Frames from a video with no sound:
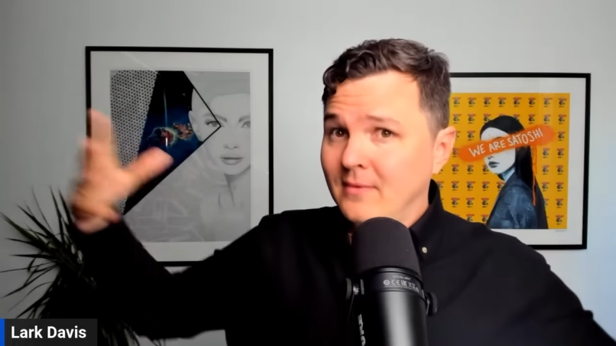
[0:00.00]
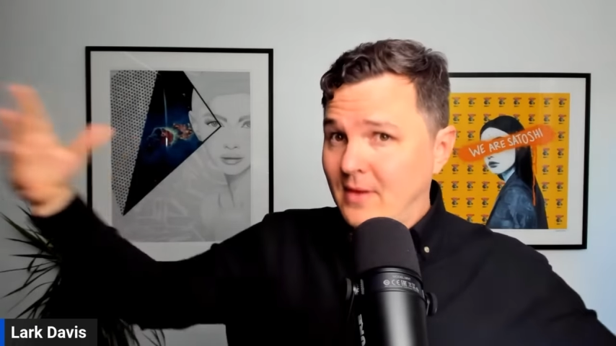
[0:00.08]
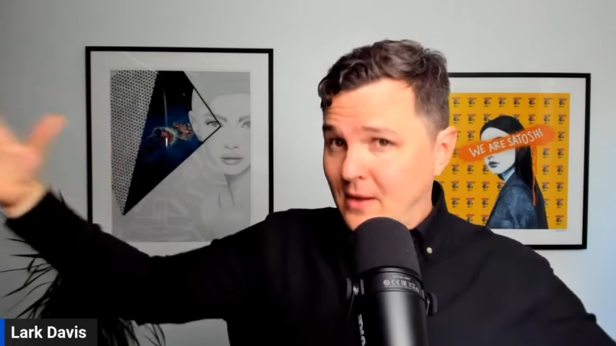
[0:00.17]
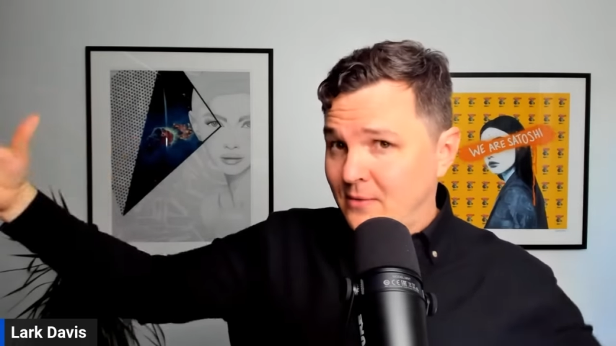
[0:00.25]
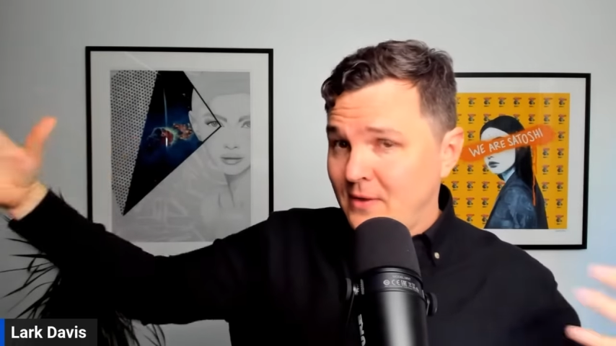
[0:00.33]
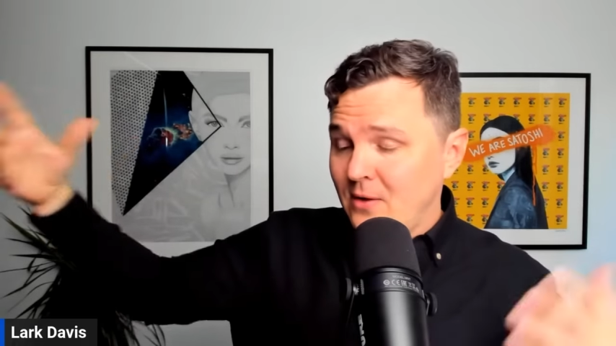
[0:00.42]

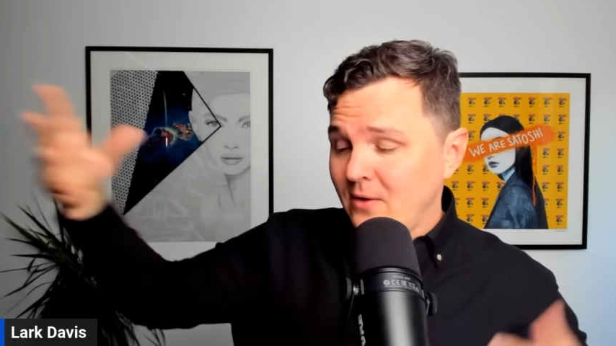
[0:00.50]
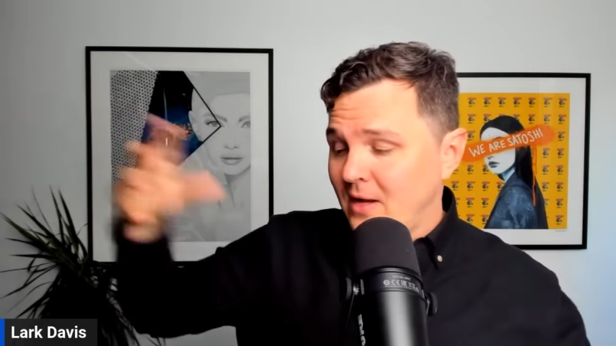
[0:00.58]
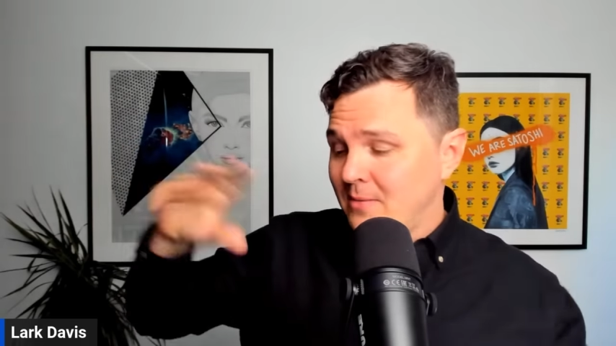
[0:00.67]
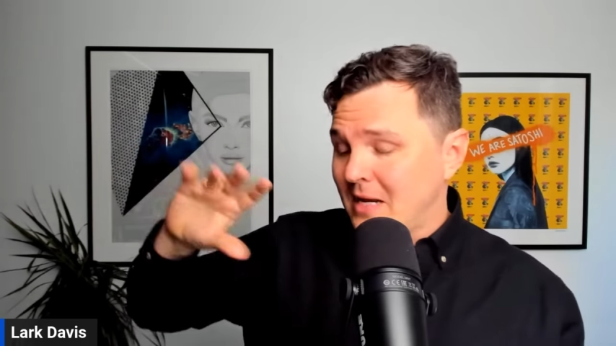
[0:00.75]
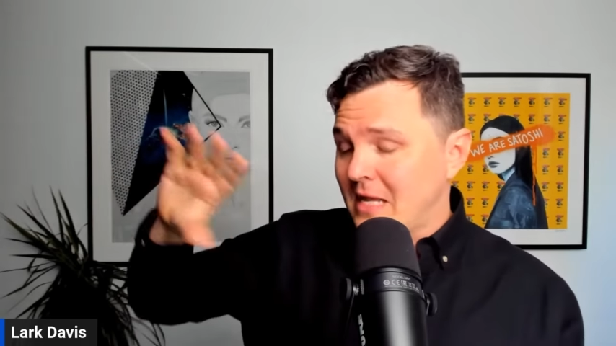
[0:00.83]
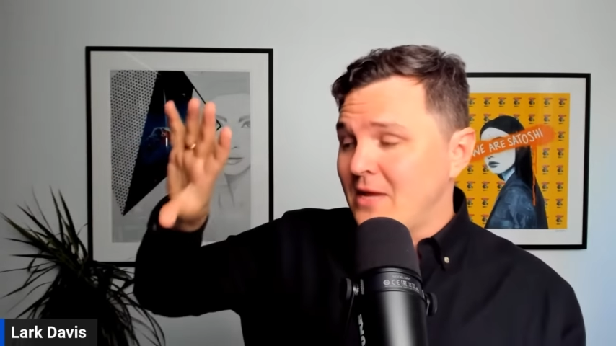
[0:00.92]

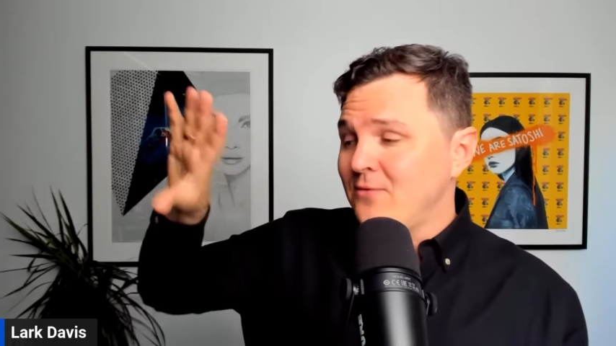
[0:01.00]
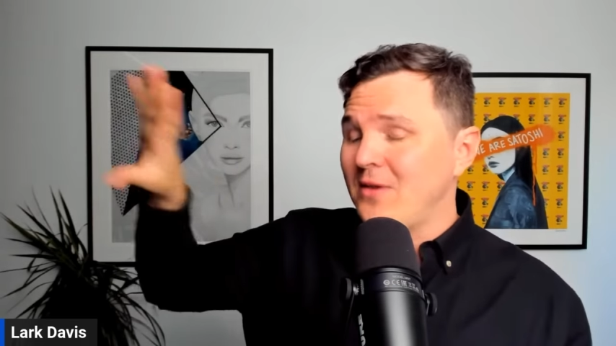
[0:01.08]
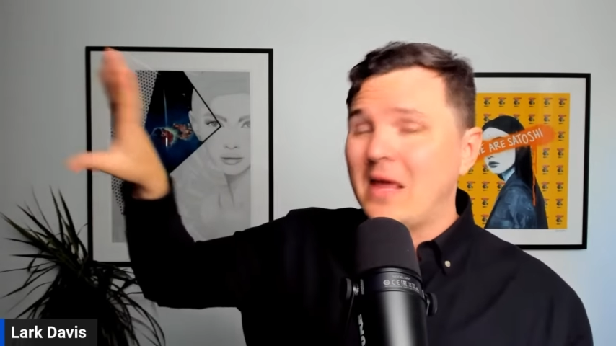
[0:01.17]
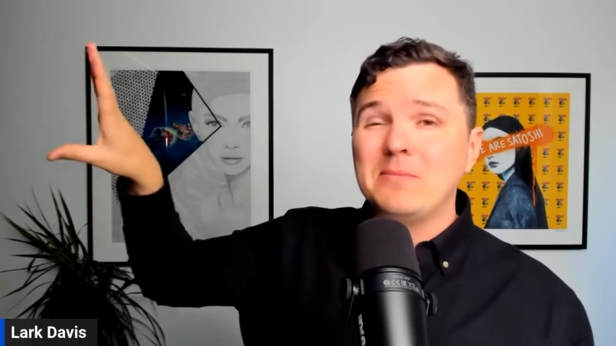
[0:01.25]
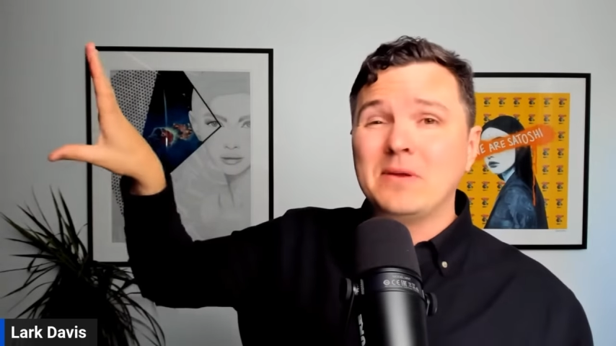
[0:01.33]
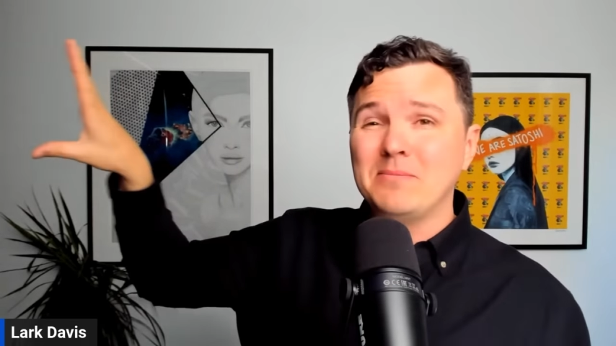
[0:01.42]
Ethereum and E V
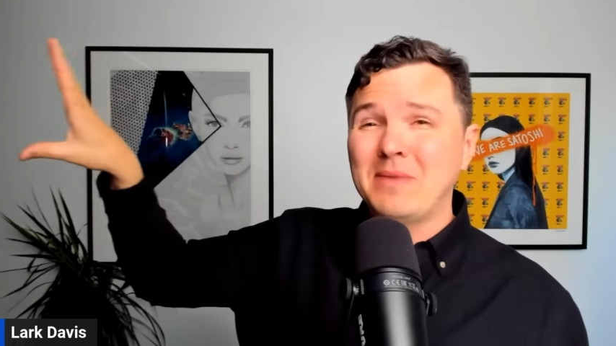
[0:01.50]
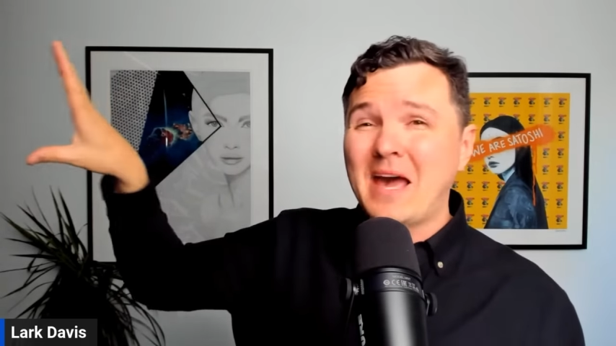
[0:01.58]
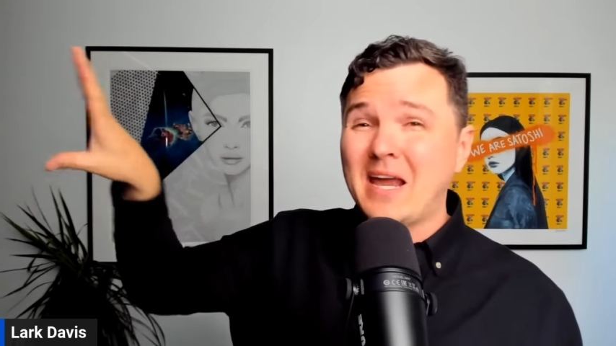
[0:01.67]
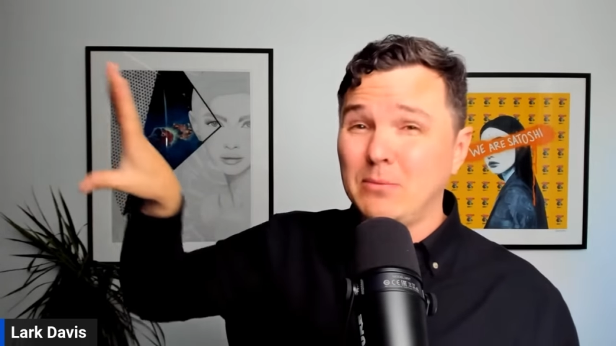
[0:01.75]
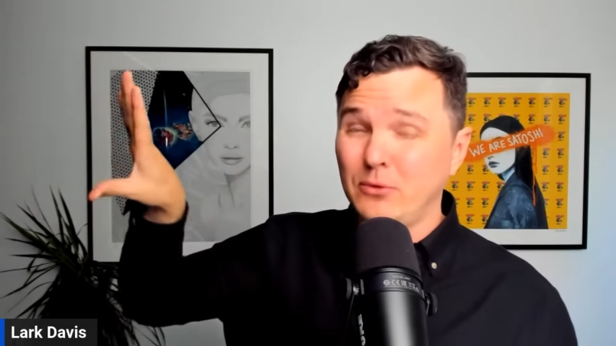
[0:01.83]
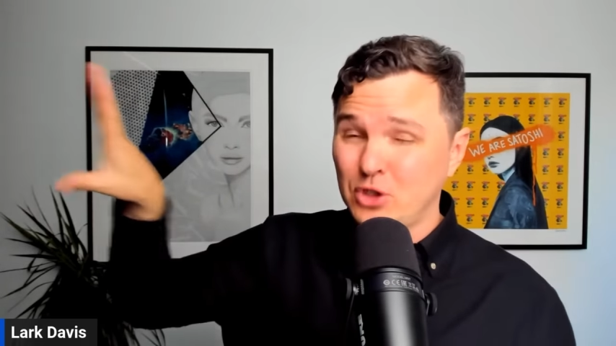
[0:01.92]
M
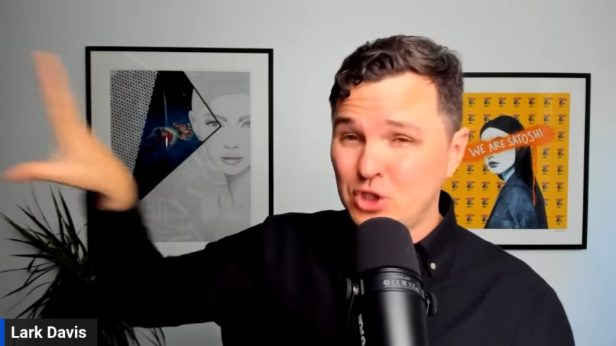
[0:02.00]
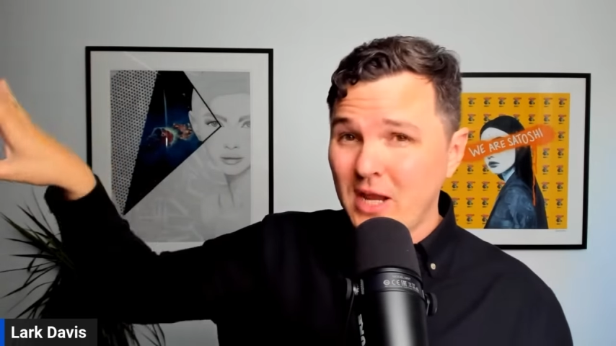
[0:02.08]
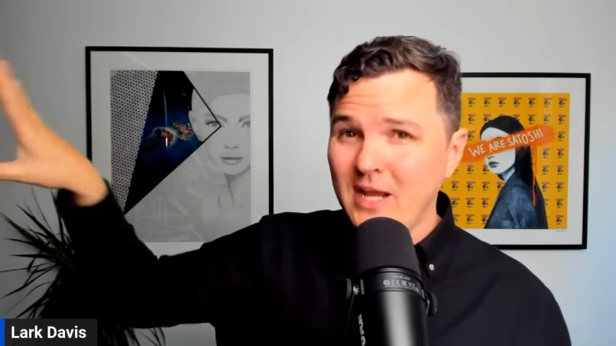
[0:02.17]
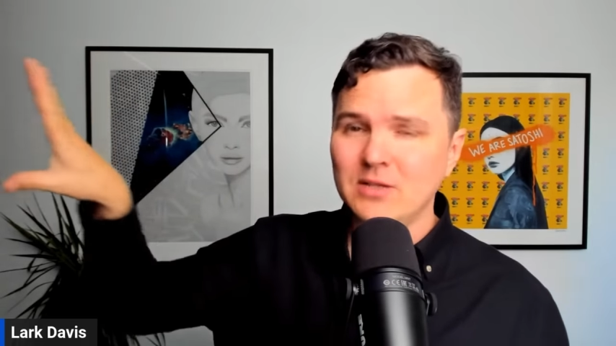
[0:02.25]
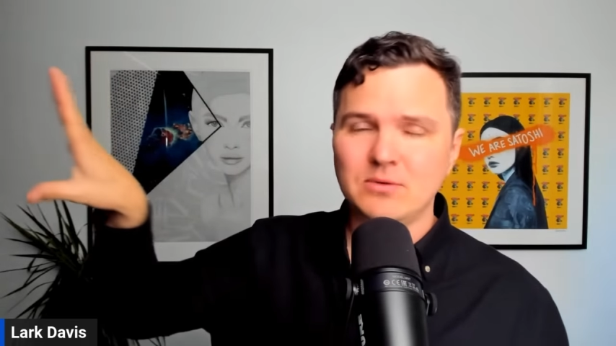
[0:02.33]
compatible chains,